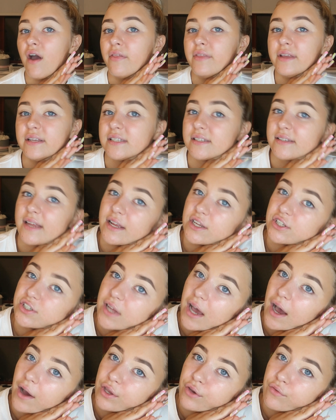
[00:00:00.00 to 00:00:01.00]
at this stage
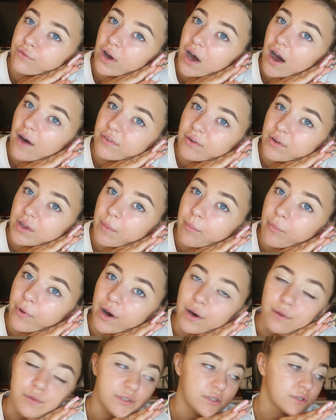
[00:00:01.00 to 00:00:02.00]
now, you've carved out your
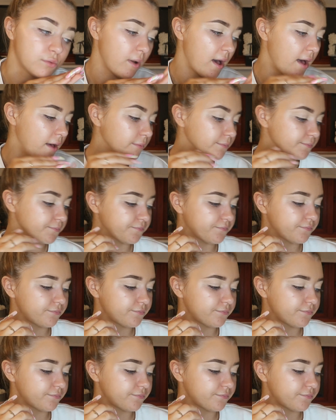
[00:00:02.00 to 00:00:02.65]
brows as well.